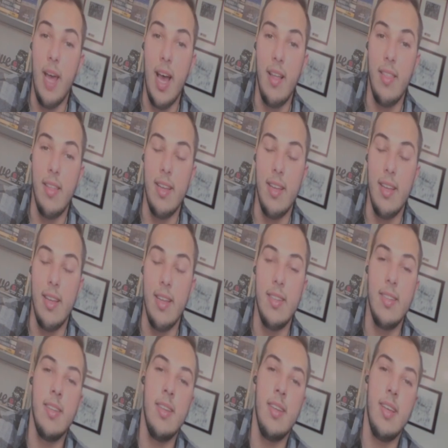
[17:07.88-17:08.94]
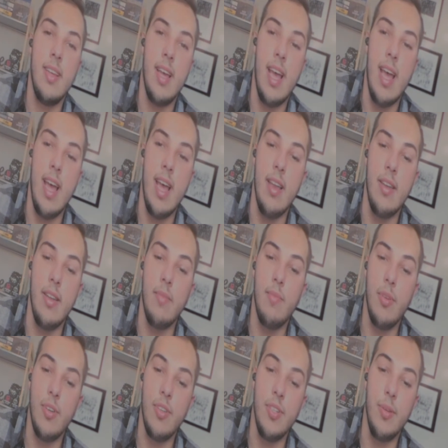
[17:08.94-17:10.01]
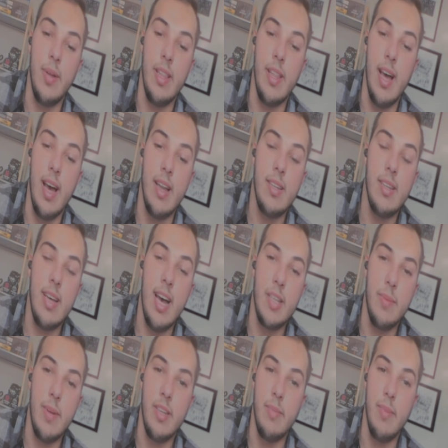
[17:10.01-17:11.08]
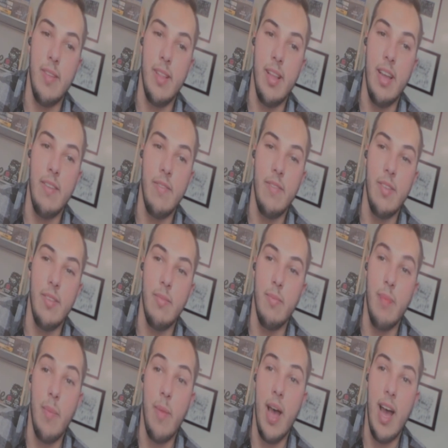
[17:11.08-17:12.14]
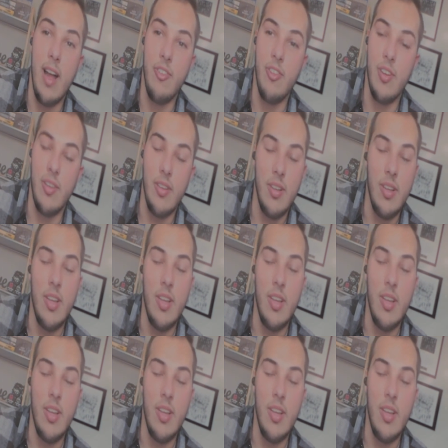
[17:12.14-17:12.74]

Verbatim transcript: athlete and pursuing that aspect of my life and my passion